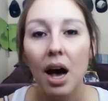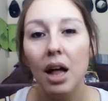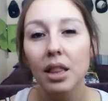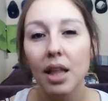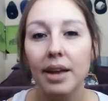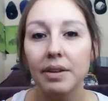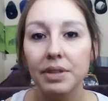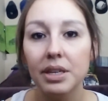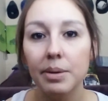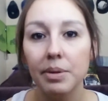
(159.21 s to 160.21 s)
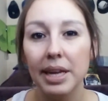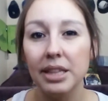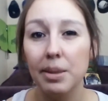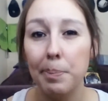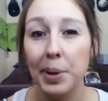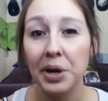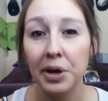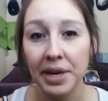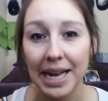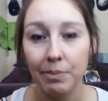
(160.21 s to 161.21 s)
A lot of the
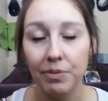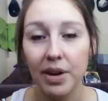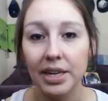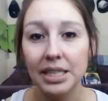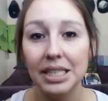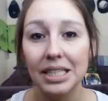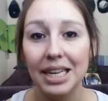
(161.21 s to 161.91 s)
bigger name fragrances,